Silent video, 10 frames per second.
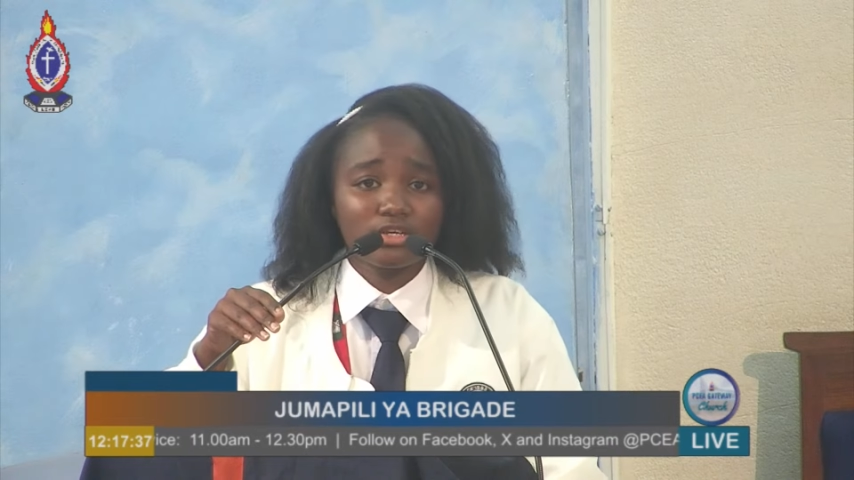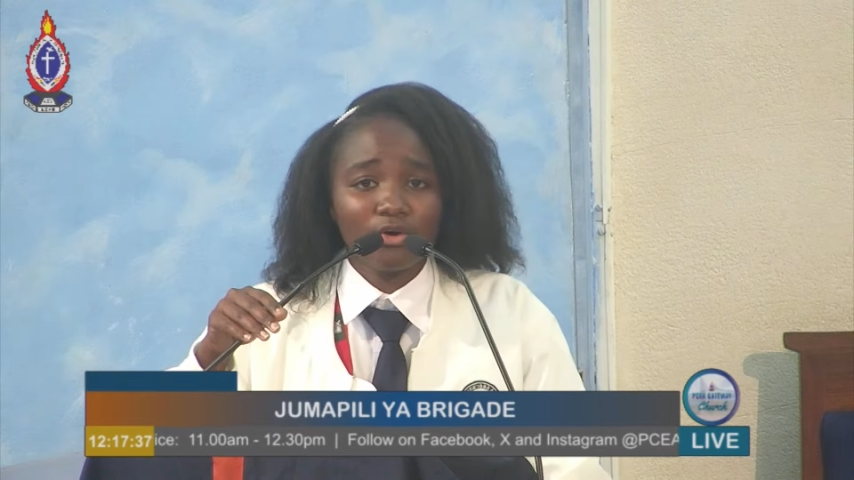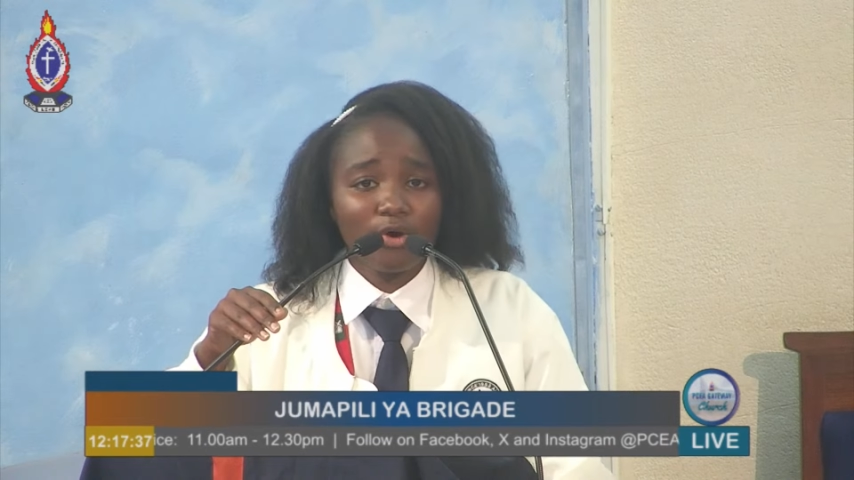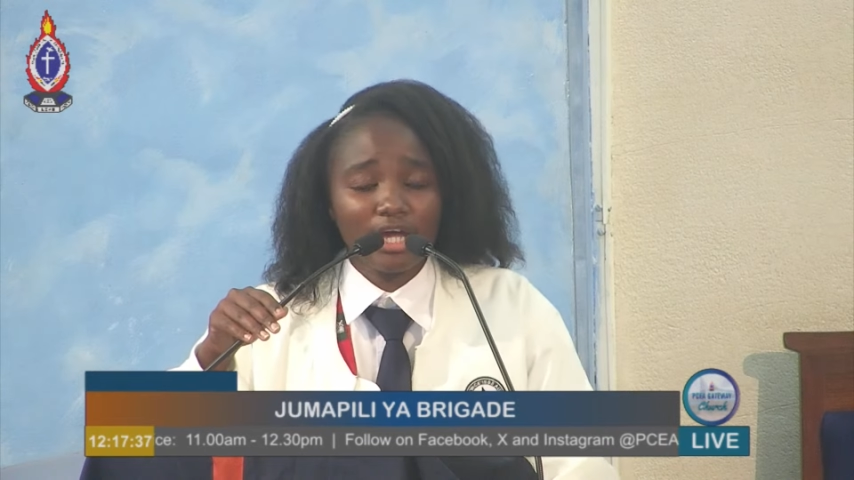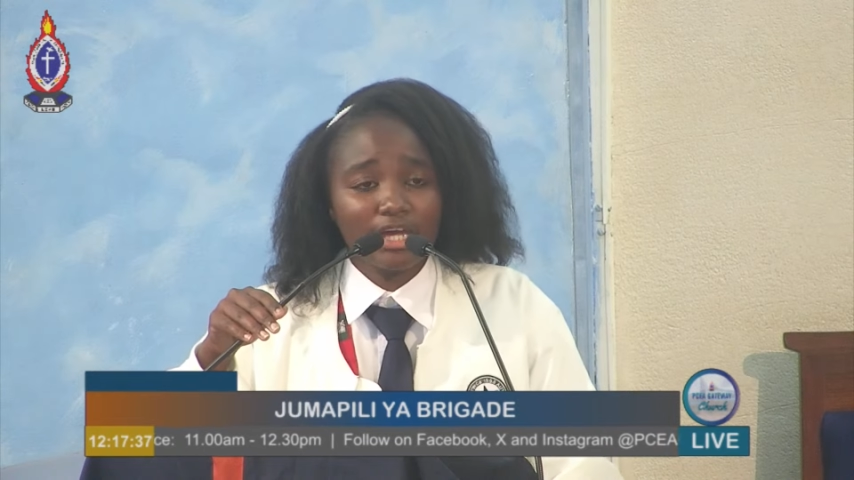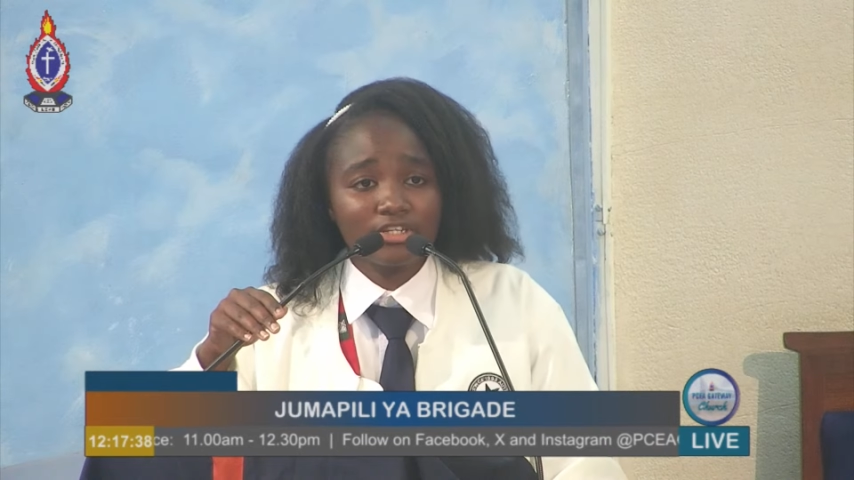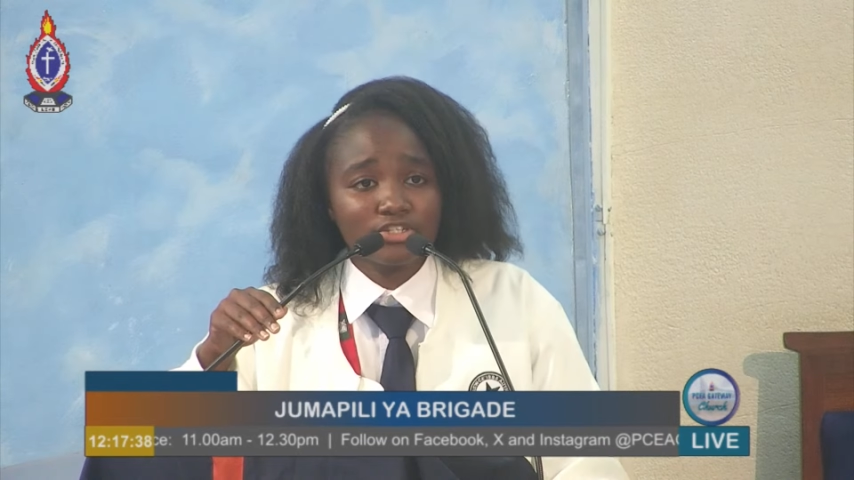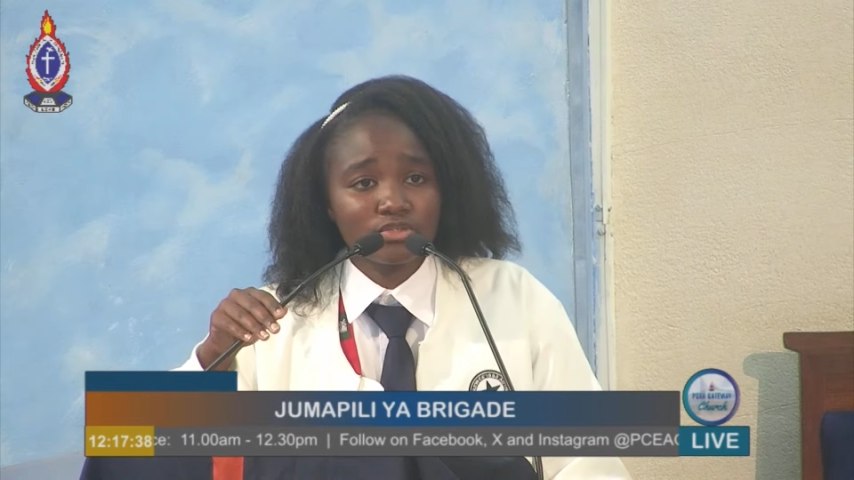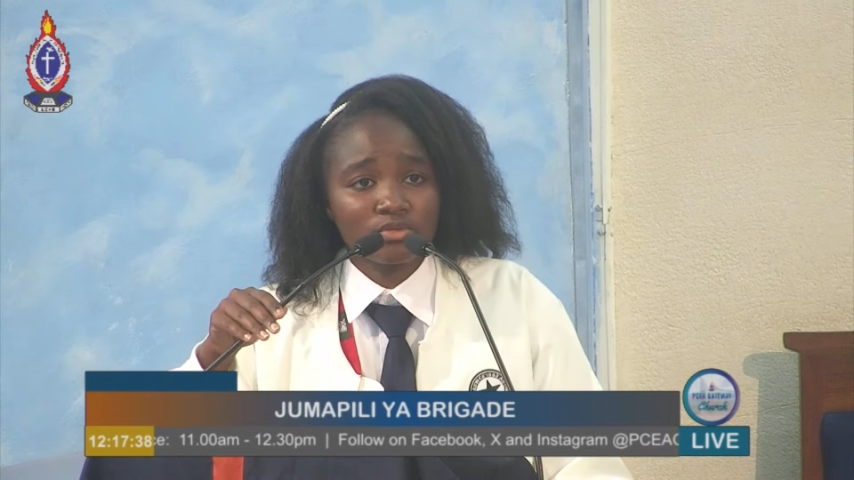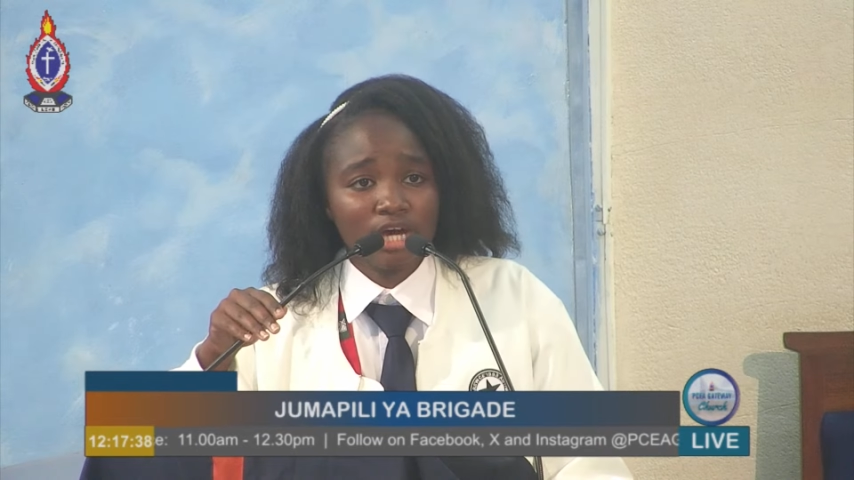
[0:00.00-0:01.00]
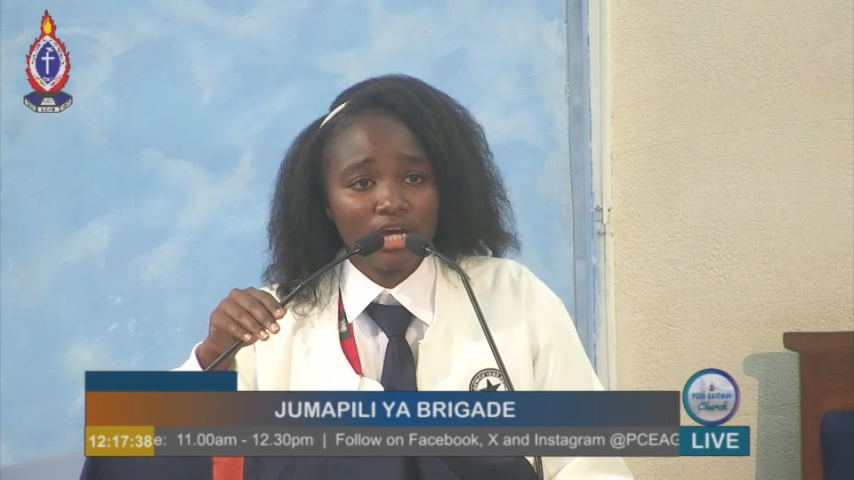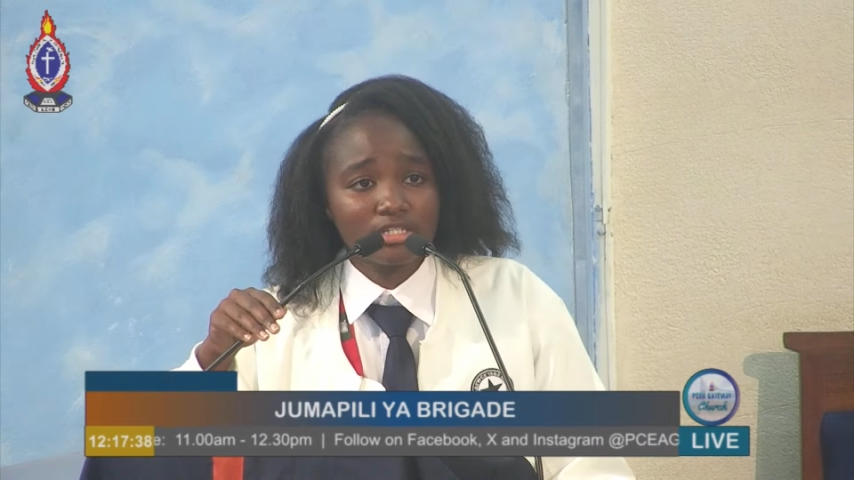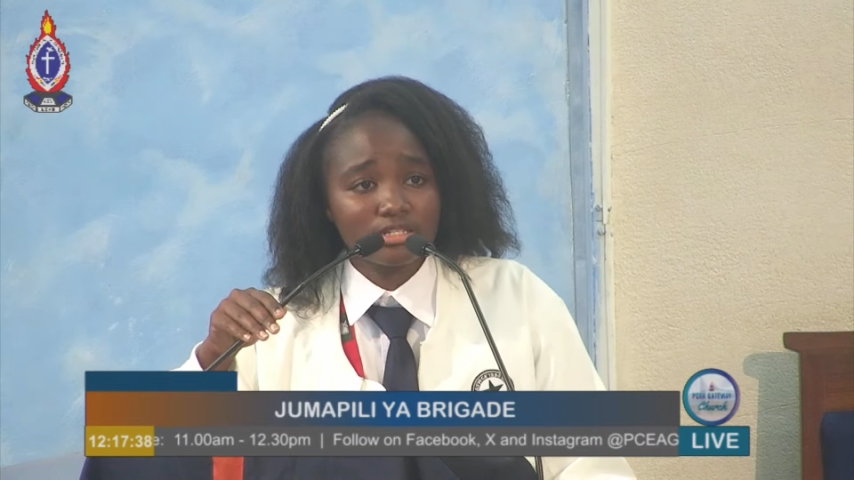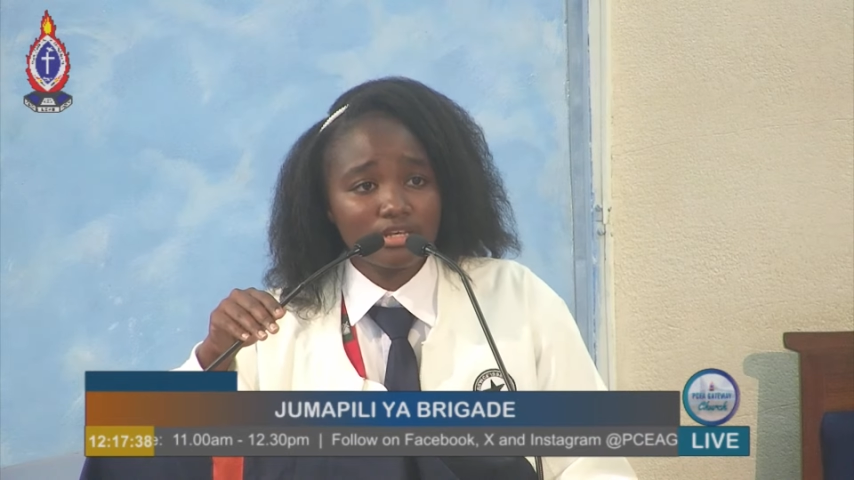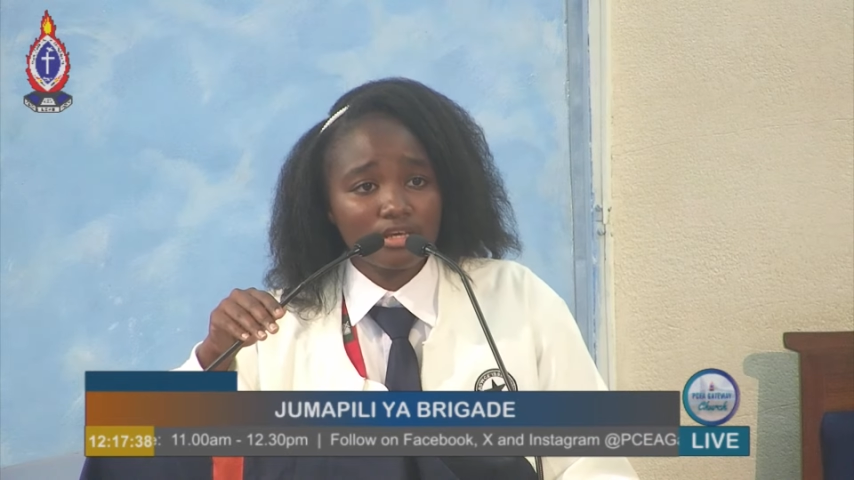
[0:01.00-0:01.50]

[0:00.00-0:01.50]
oh, I can't do that.